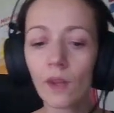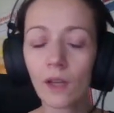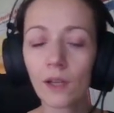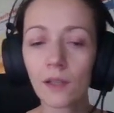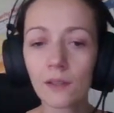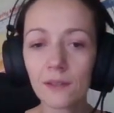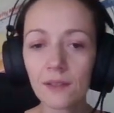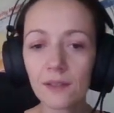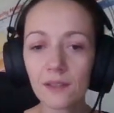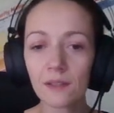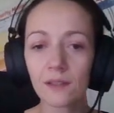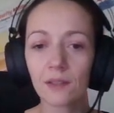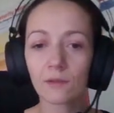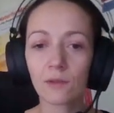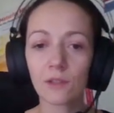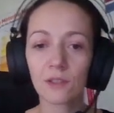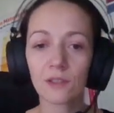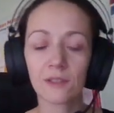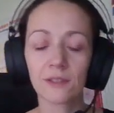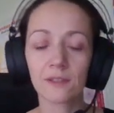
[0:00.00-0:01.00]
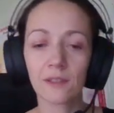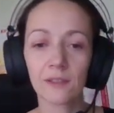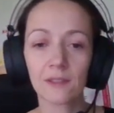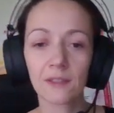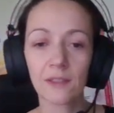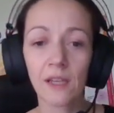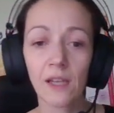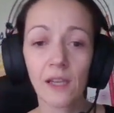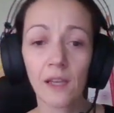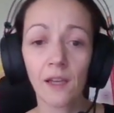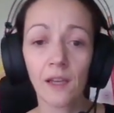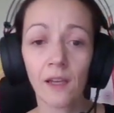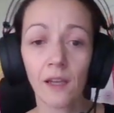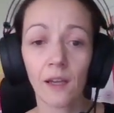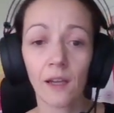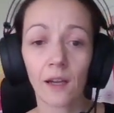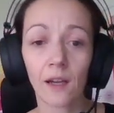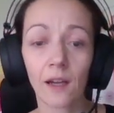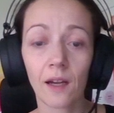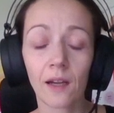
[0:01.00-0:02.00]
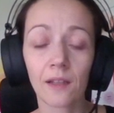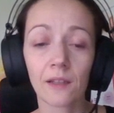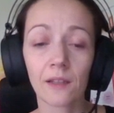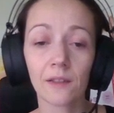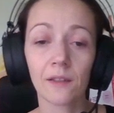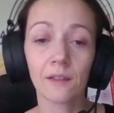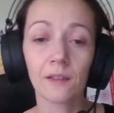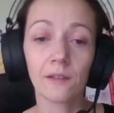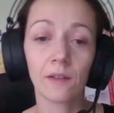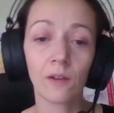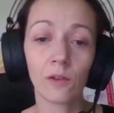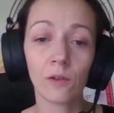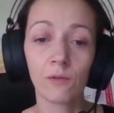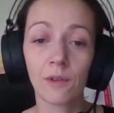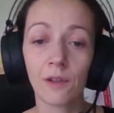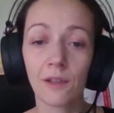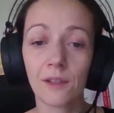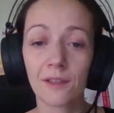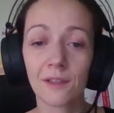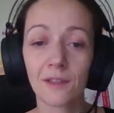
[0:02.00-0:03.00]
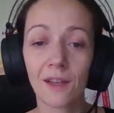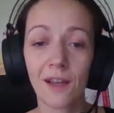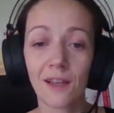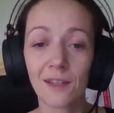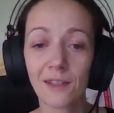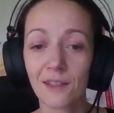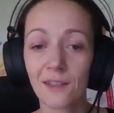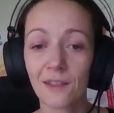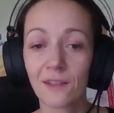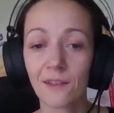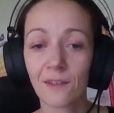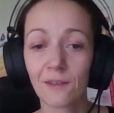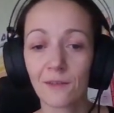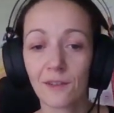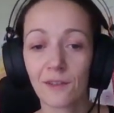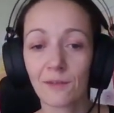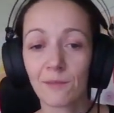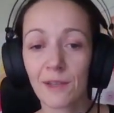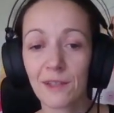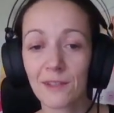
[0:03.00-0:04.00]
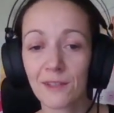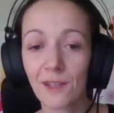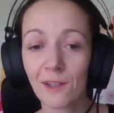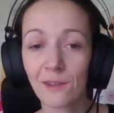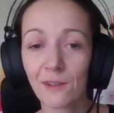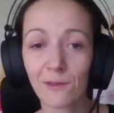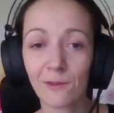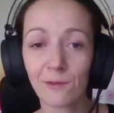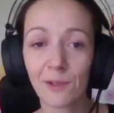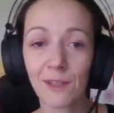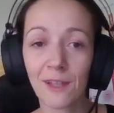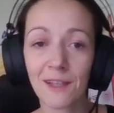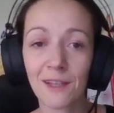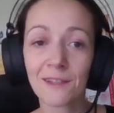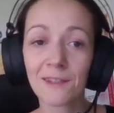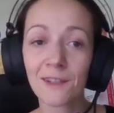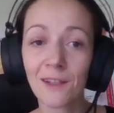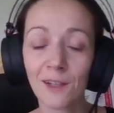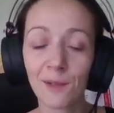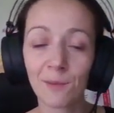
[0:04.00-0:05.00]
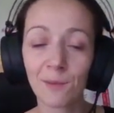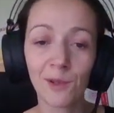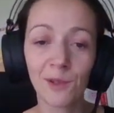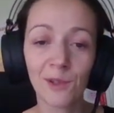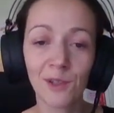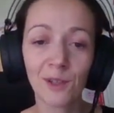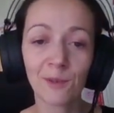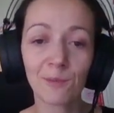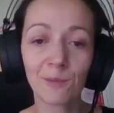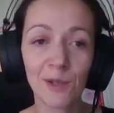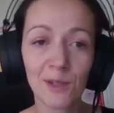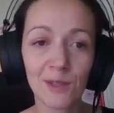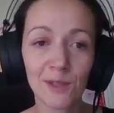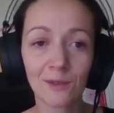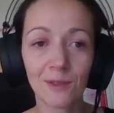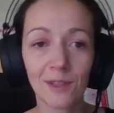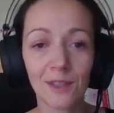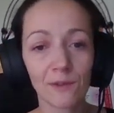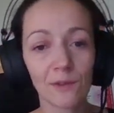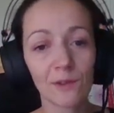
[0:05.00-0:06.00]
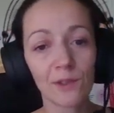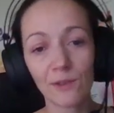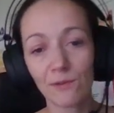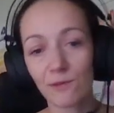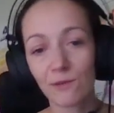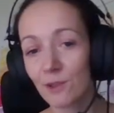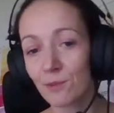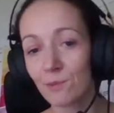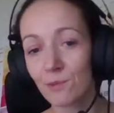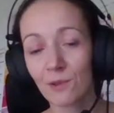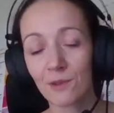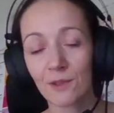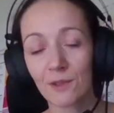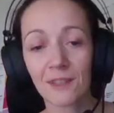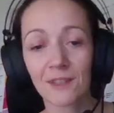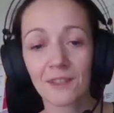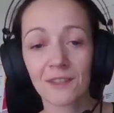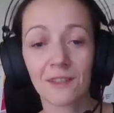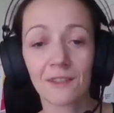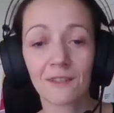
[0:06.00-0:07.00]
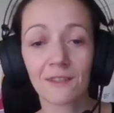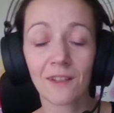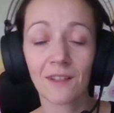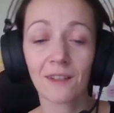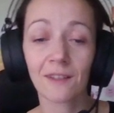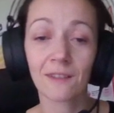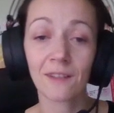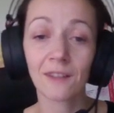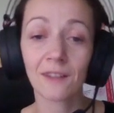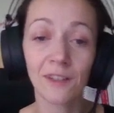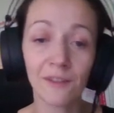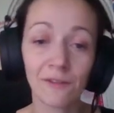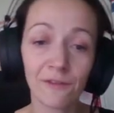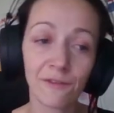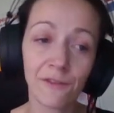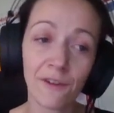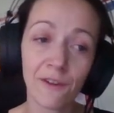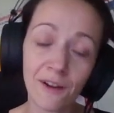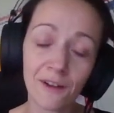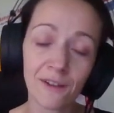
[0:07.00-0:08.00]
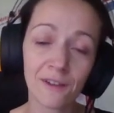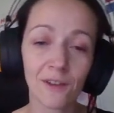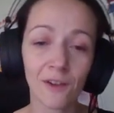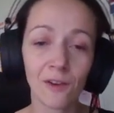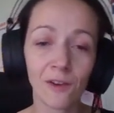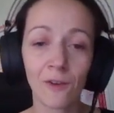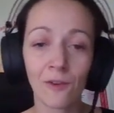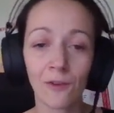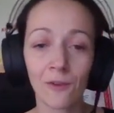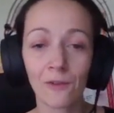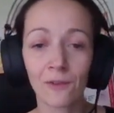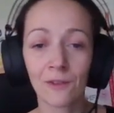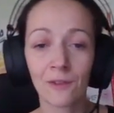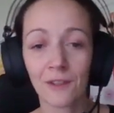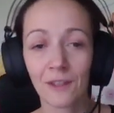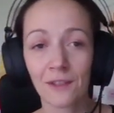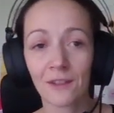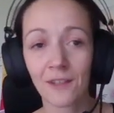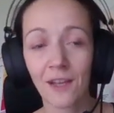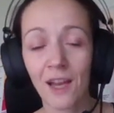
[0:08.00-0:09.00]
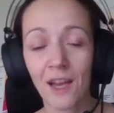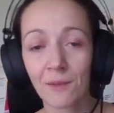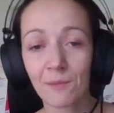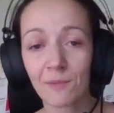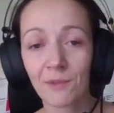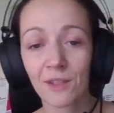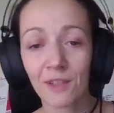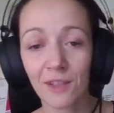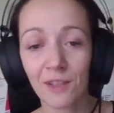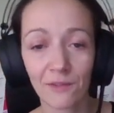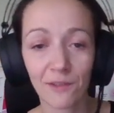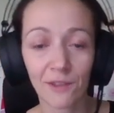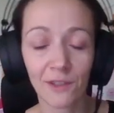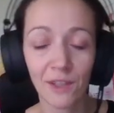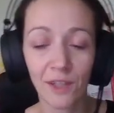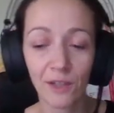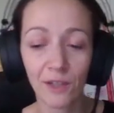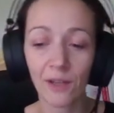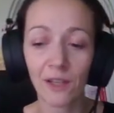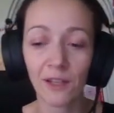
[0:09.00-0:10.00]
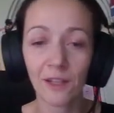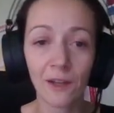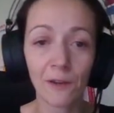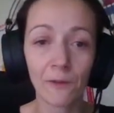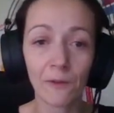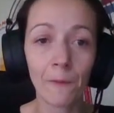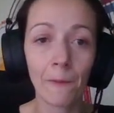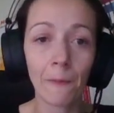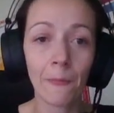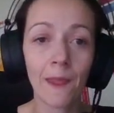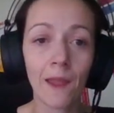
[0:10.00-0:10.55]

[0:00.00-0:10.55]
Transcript: These are the questions that I always ask myself when I start building personas for different products that I delivered or that I'm delivering right now.